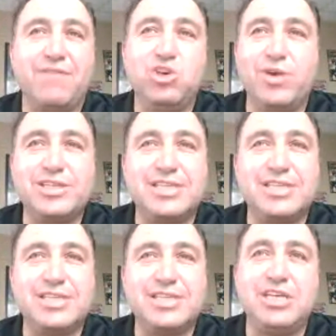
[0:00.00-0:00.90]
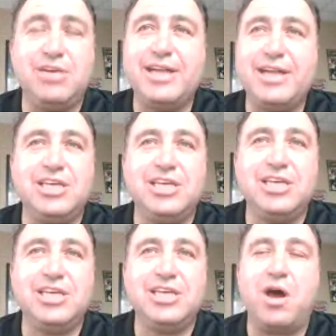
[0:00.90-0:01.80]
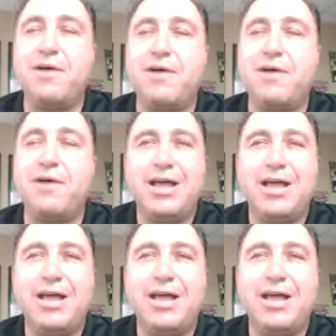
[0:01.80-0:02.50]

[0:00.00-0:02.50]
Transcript: have a U.S. embassy right in Tijuana.